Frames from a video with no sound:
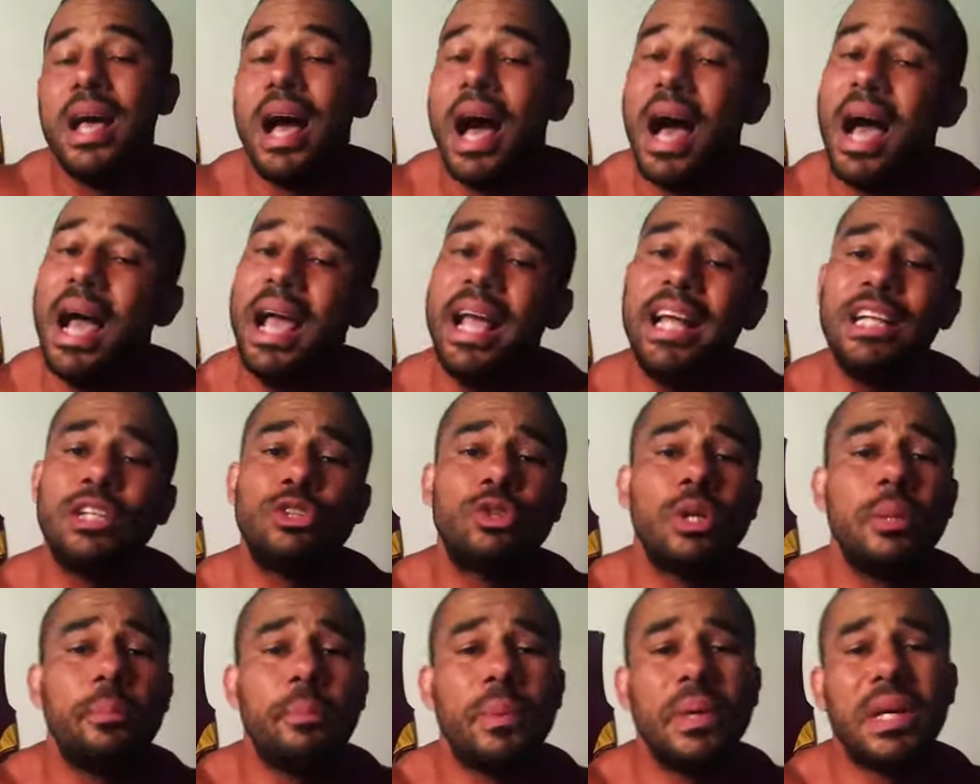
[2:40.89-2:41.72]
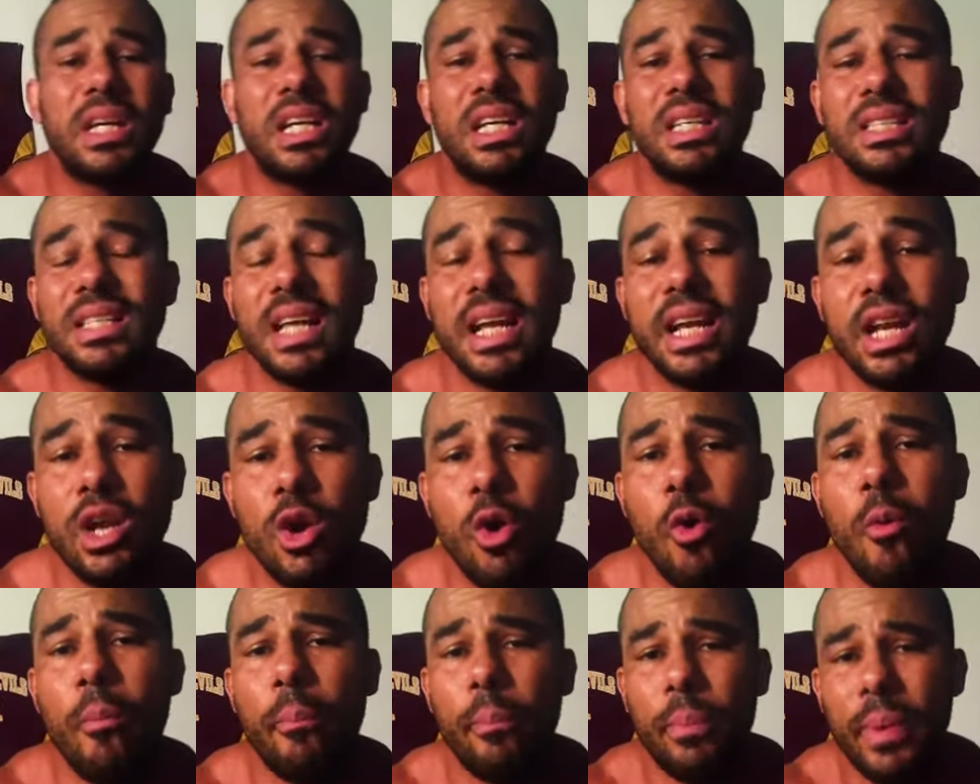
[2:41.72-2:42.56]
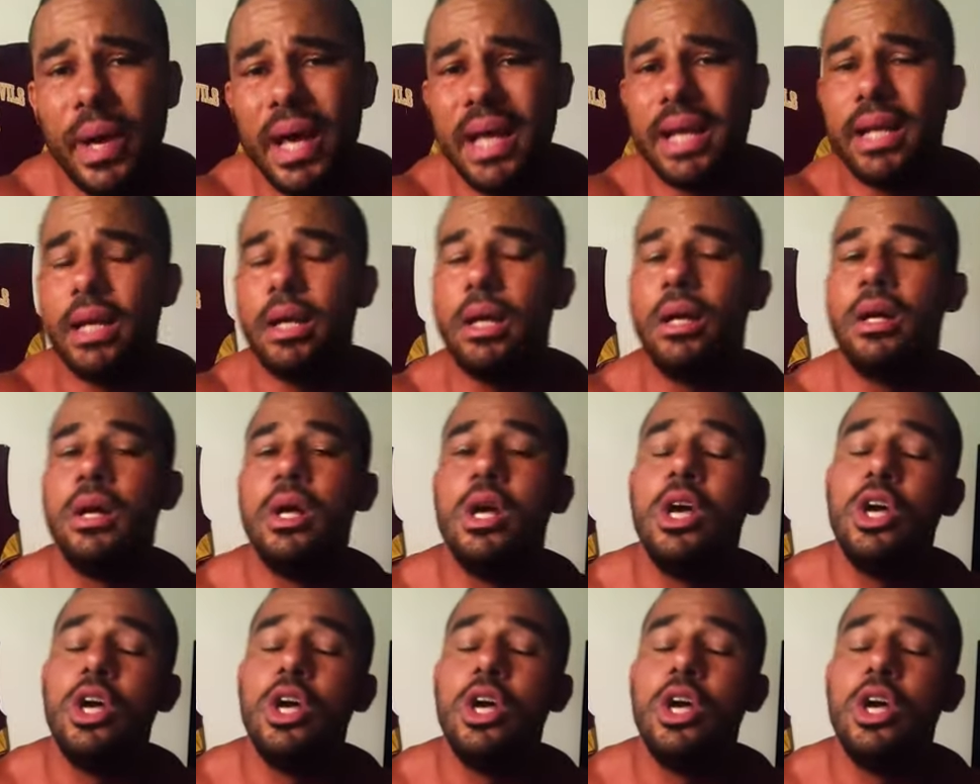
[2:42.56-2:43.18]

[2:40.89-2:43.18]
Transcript: I ain't tripping cause I know better.